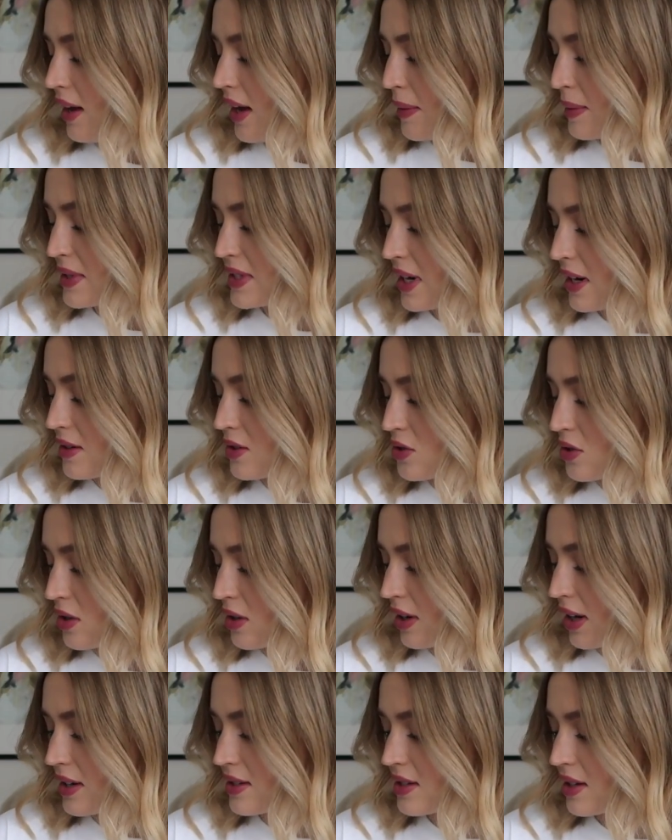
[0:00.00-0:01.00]
I'm excited to show
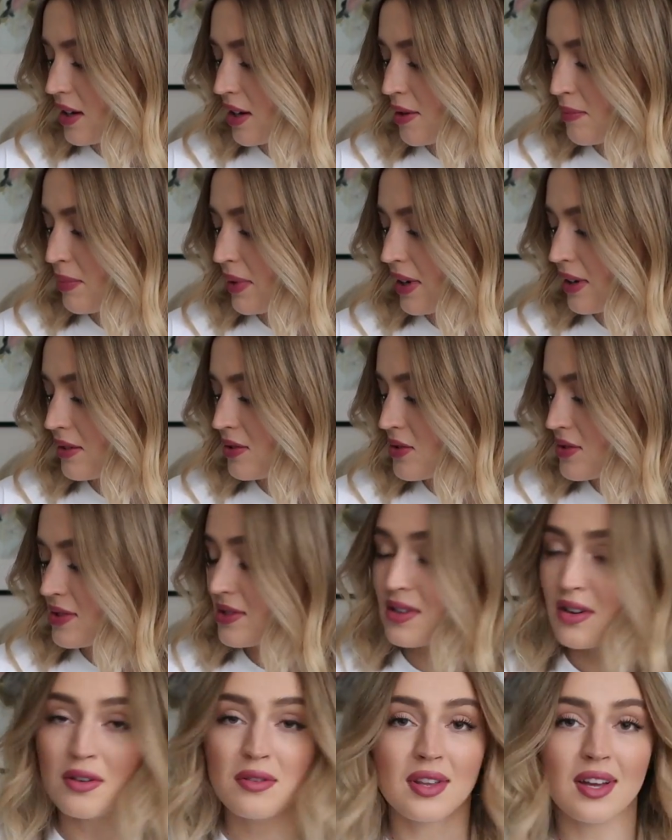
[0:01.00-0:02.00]
you guys here, but
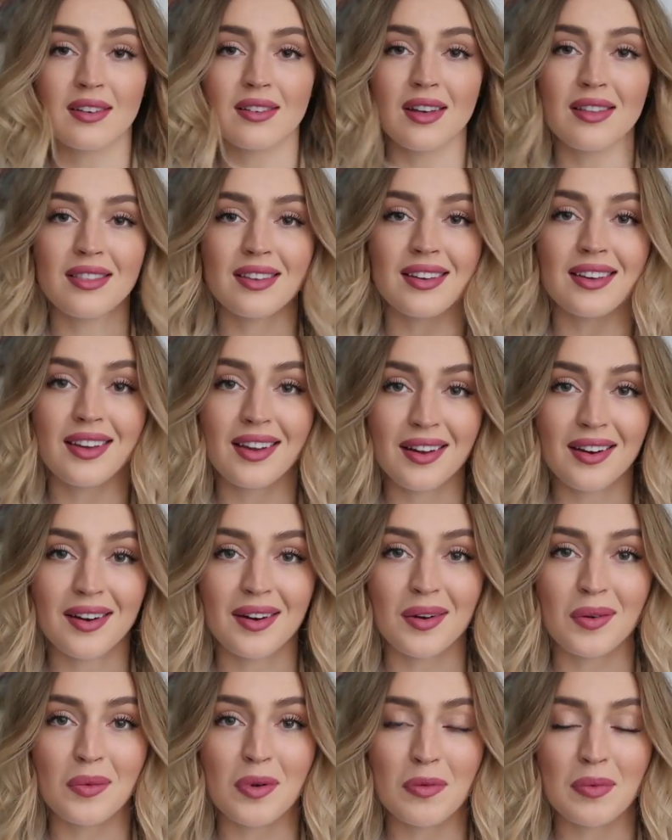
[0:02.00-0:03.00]
just know that nothing
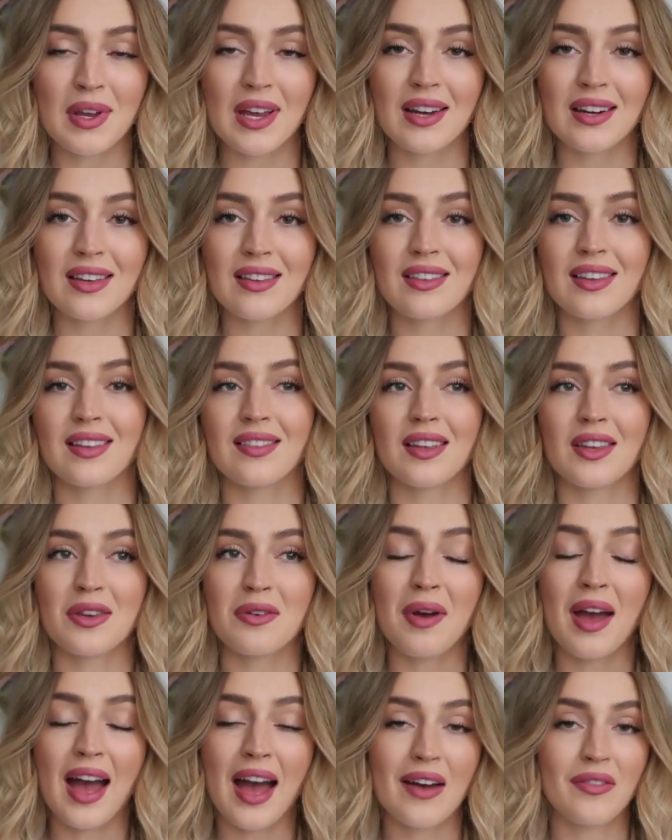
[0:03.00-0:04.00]
here will be anything that
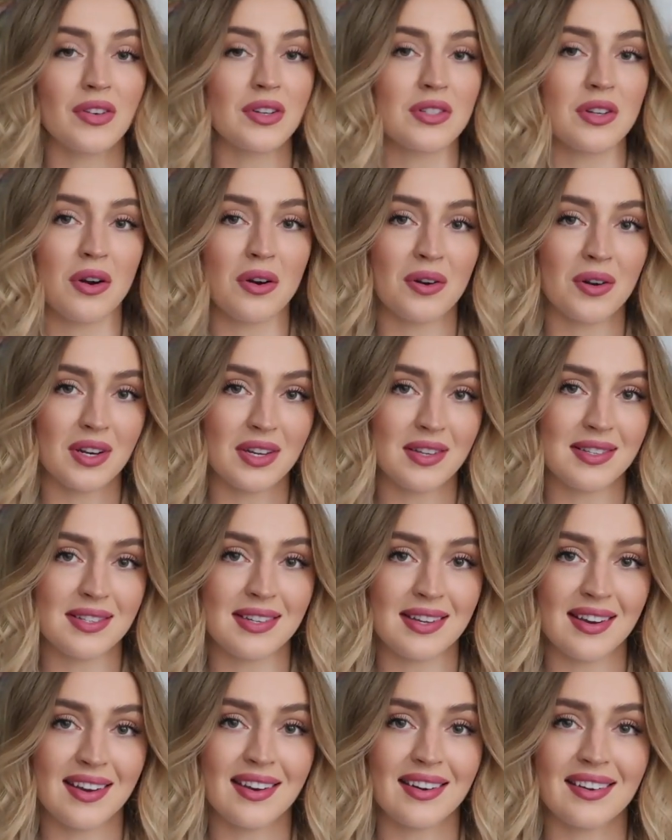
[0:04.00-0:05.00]
you haven't already
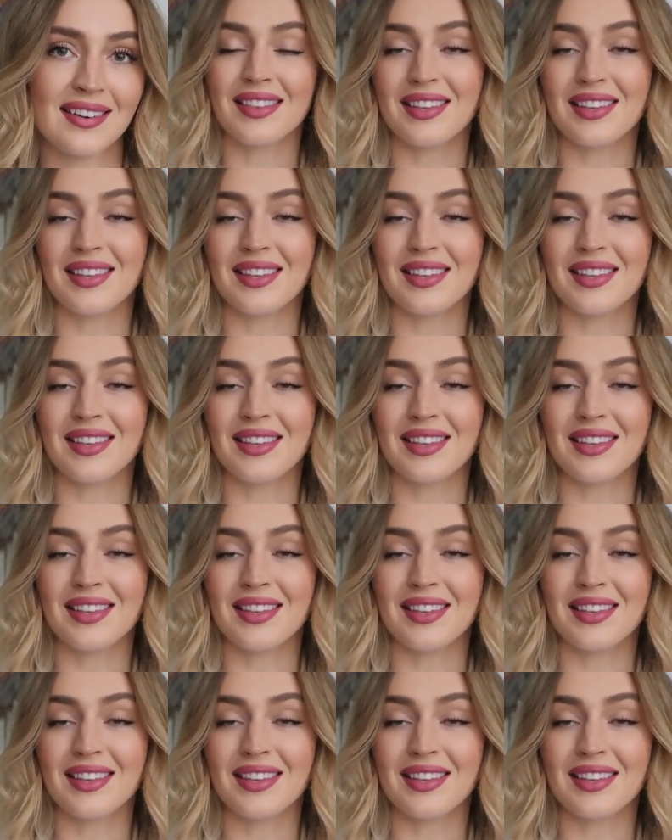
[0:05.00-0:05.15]
seen.